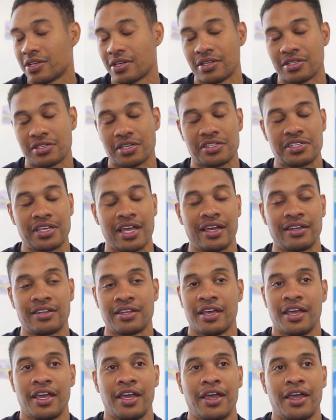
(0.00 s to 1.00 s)
as, as I
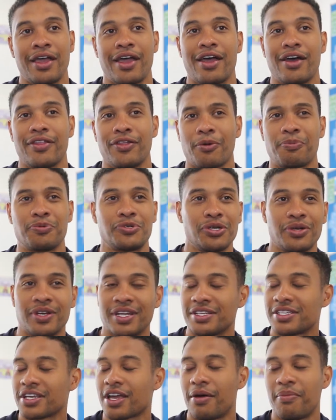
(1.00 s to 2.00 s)
said, uh, the
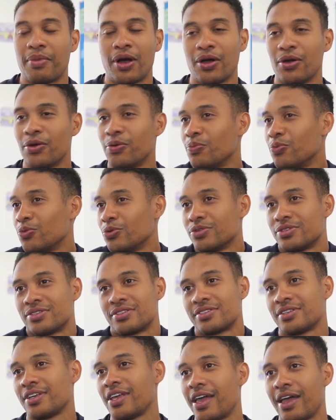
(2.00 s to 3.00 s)
opportunity to come home
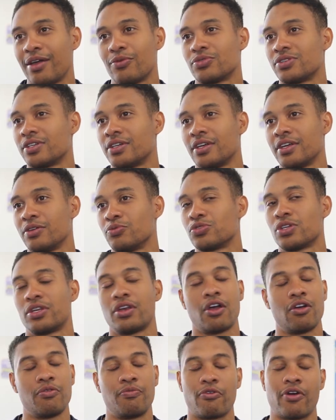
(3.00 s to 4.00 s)
was yeah, it was a it was a
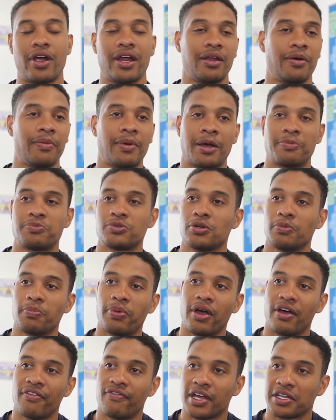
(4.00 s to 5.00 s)
no brainer, absolute
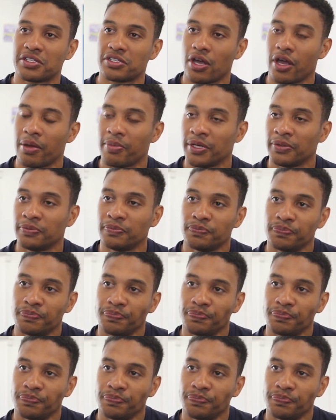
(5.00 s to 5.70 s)
perfect timing.